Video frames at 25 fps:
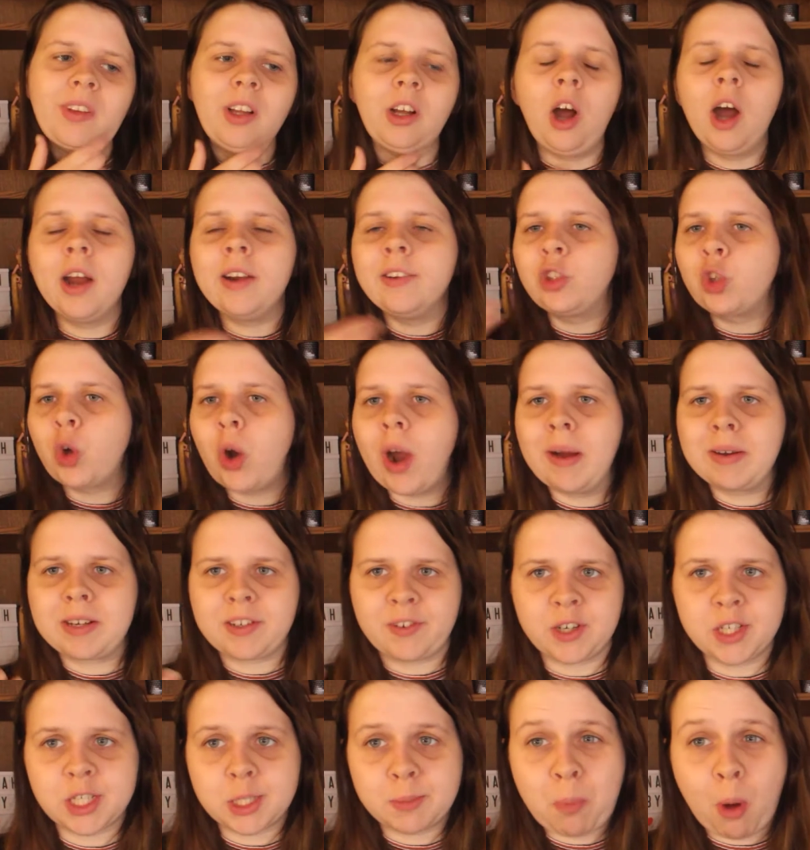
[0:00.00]
I would try out
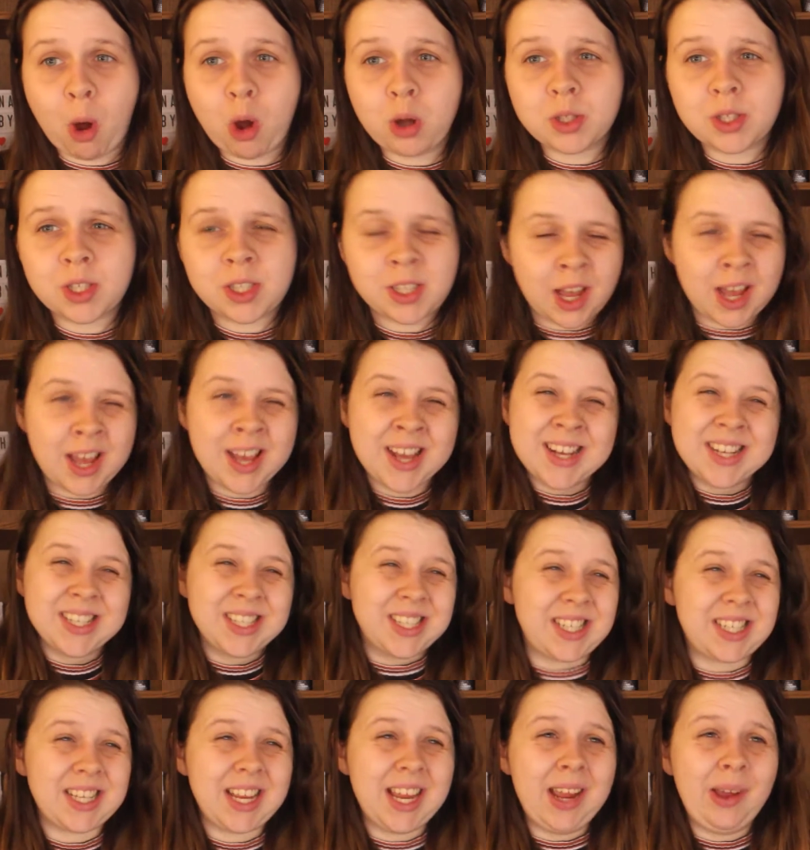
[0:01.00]
different spots,
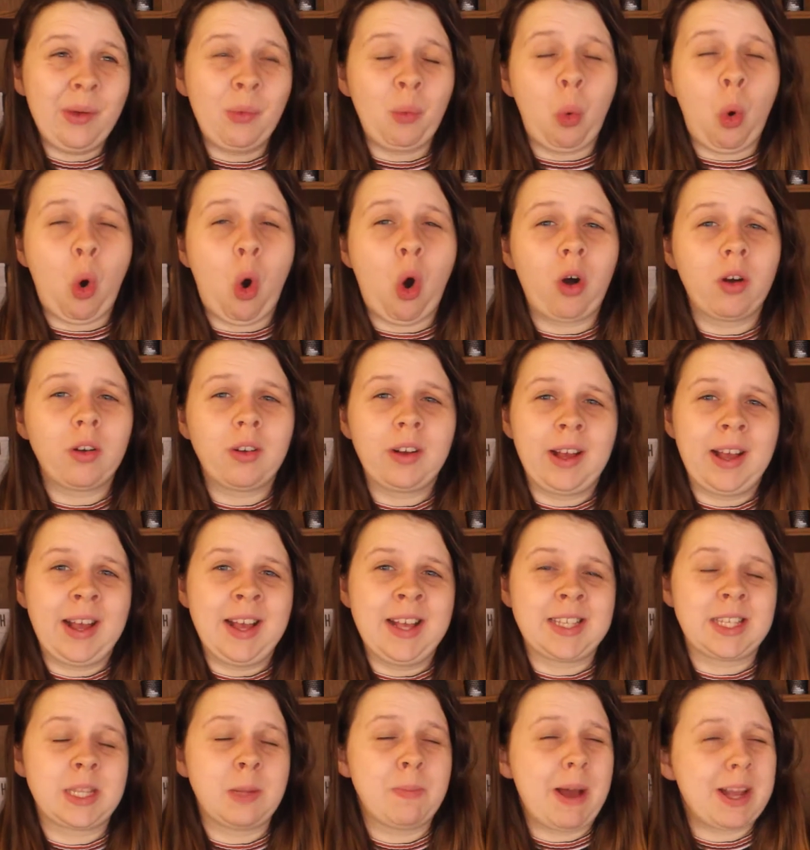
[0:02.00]
see what
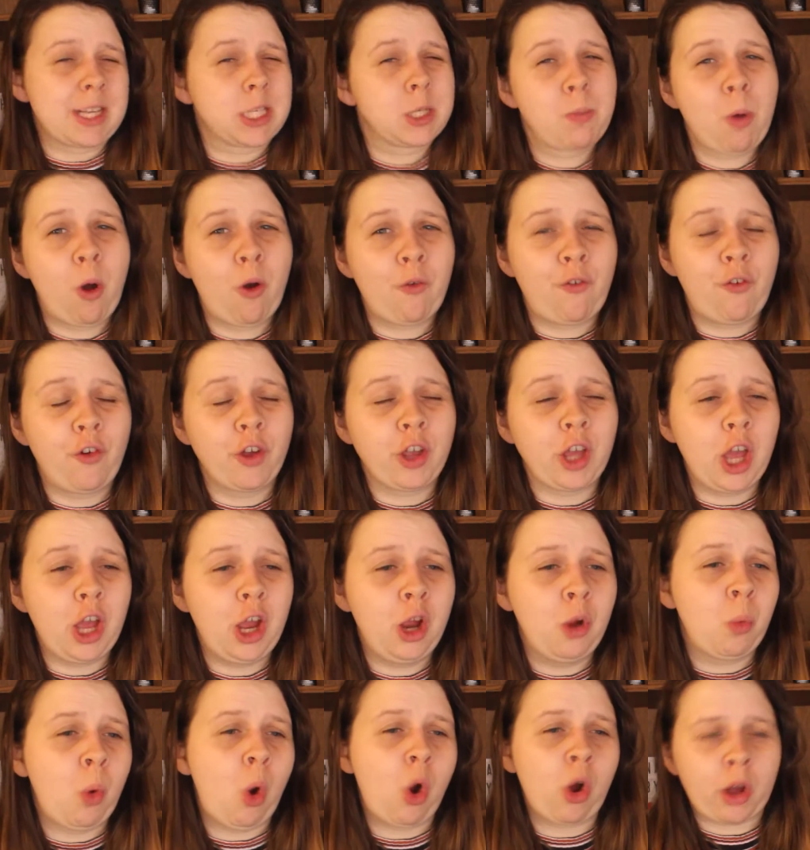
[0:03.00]
is the best spot for
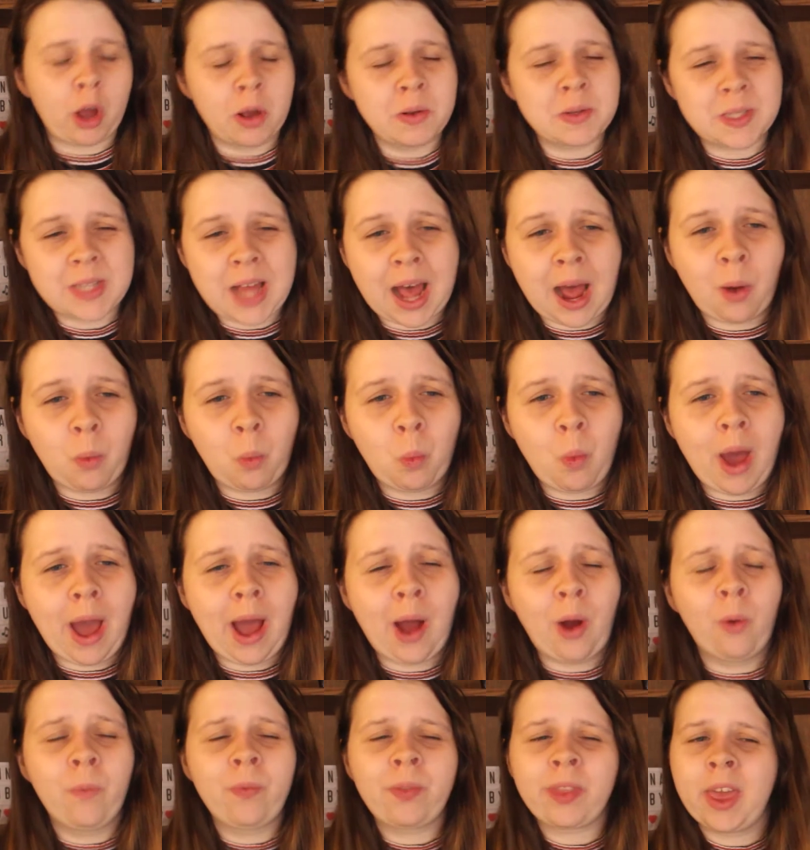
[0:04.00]
you, what goes down
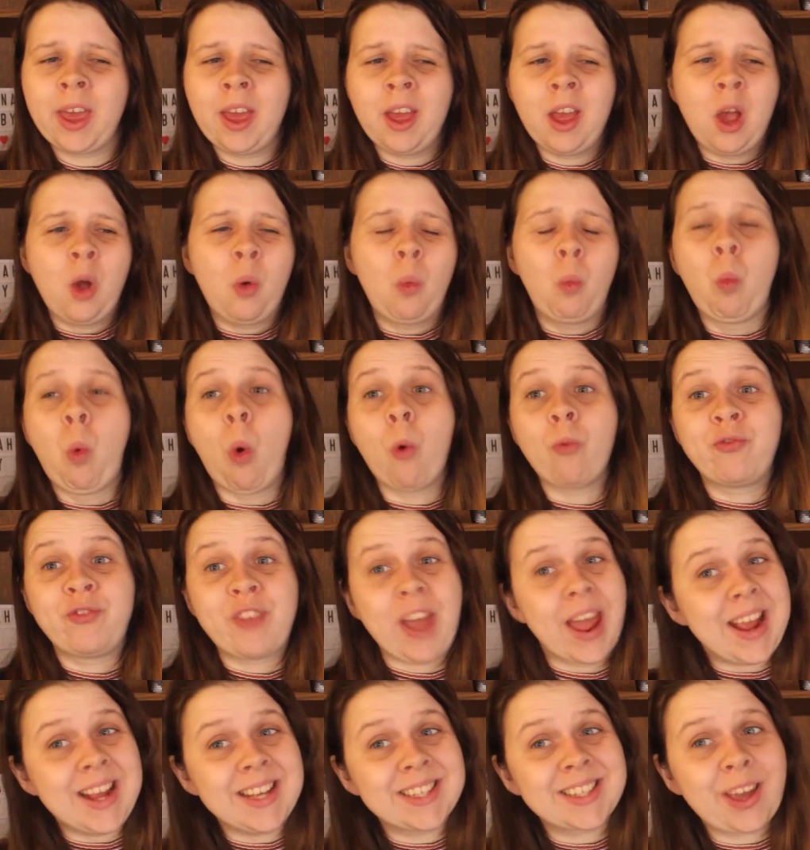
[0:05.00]
well, what
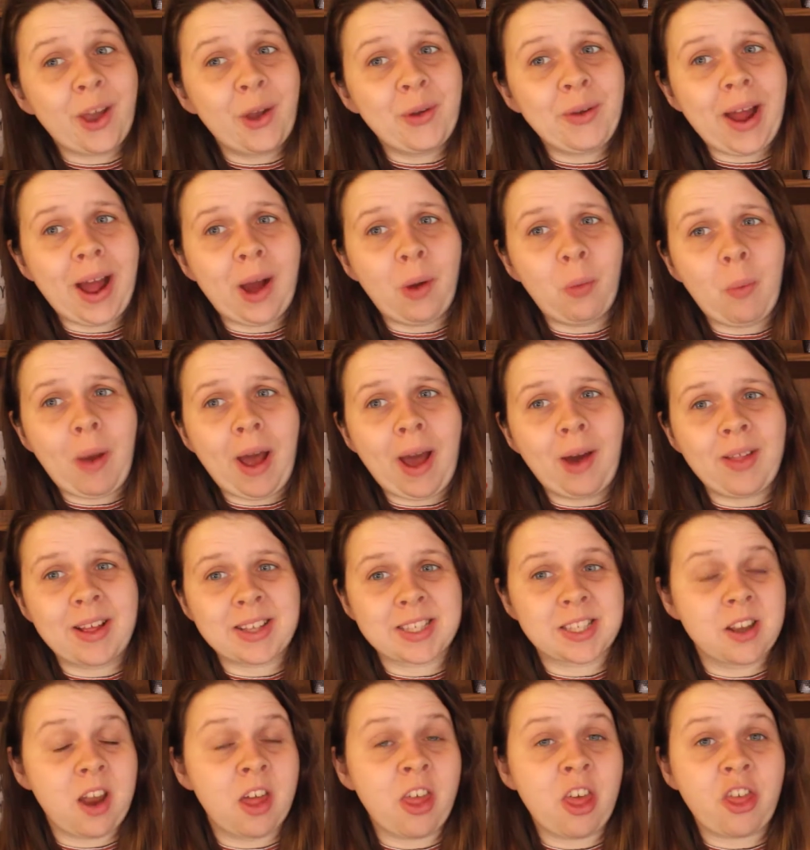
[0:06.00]
days go down well,
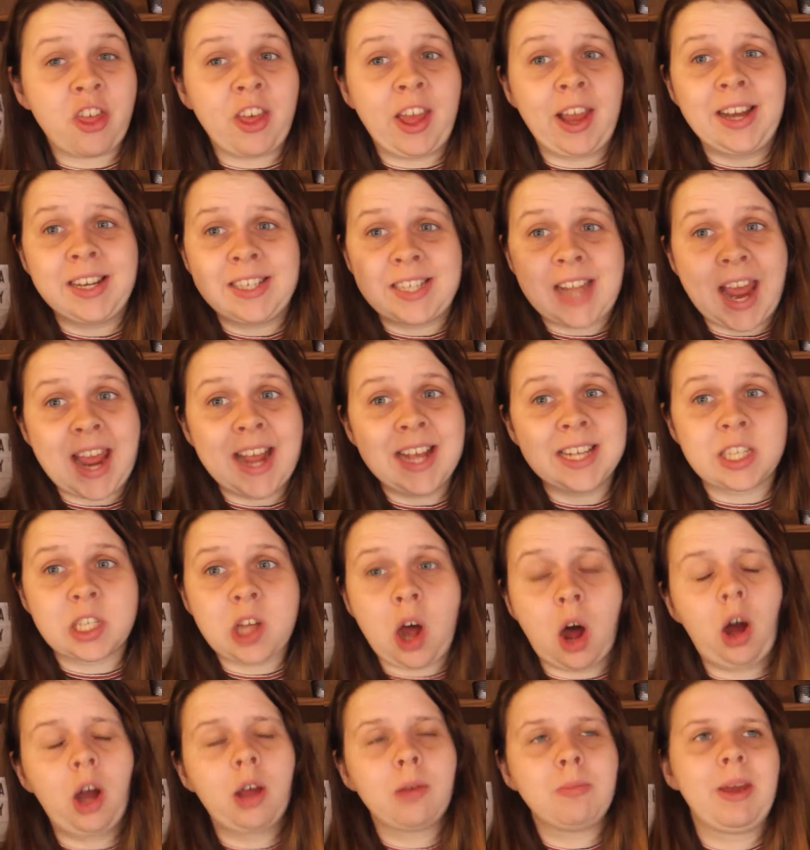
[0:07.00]
that's another thing, days,
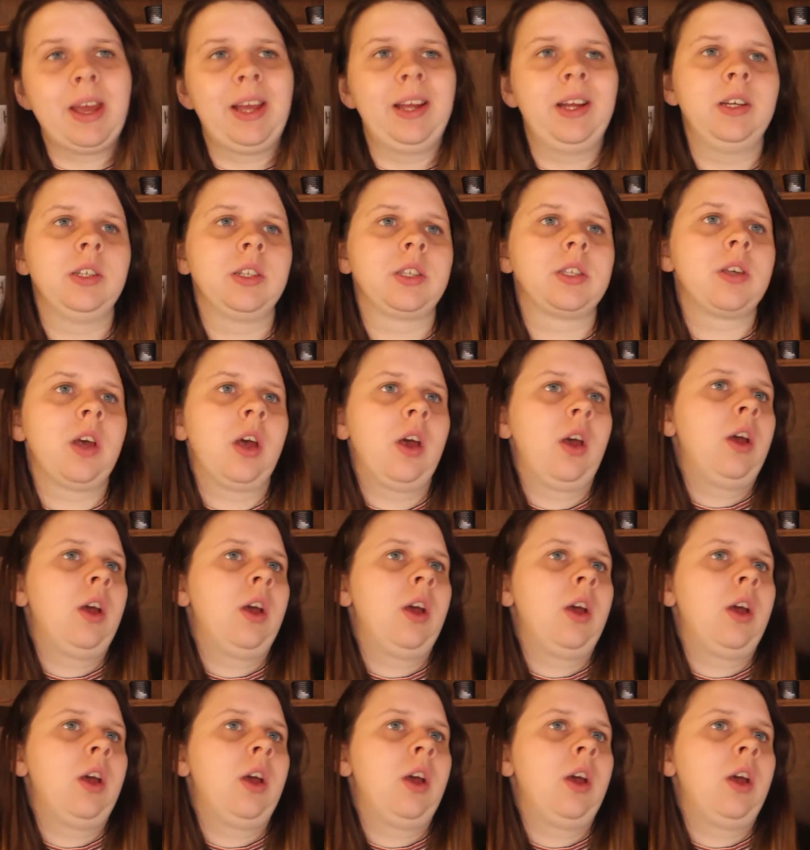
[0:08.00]
timings,